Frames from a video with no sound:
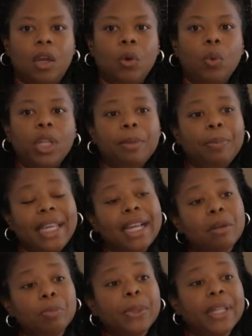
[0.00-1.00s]
Will it be
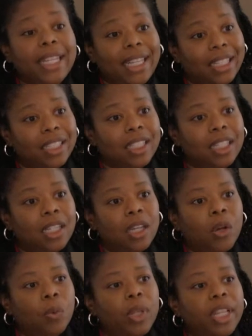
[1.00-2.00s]
complete?
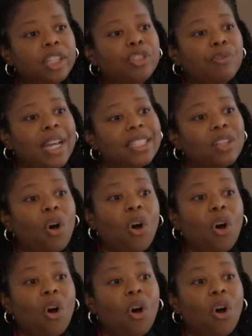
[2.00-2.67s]
Will it address